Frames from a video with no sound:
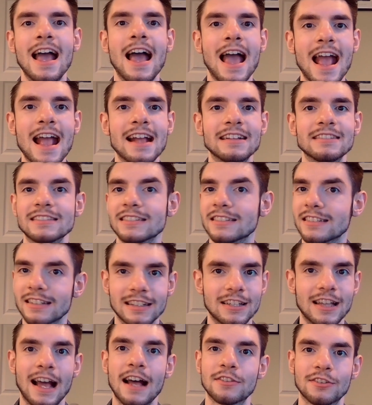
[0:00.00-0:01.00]
and
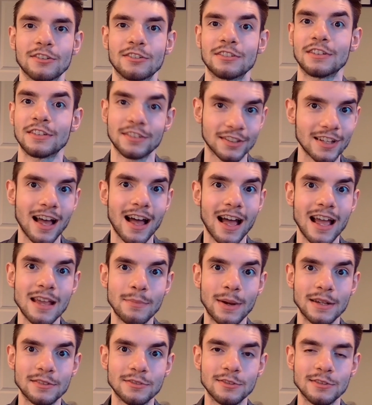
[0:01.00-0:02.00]
Castle in the Sky
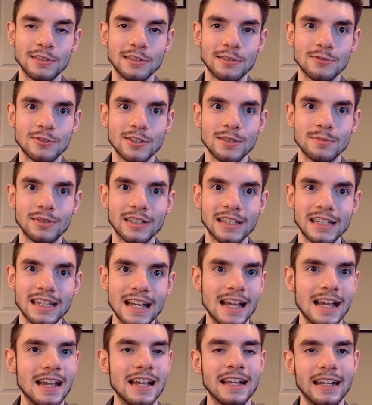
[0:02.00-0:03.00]
by Studio Ghibli,
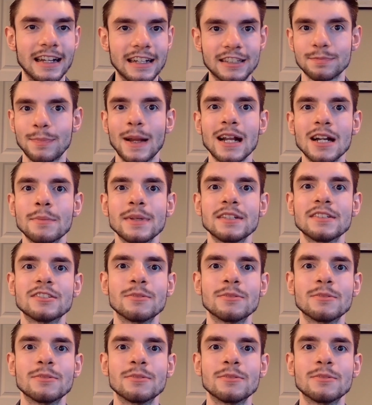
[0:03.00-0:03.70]
inspired me to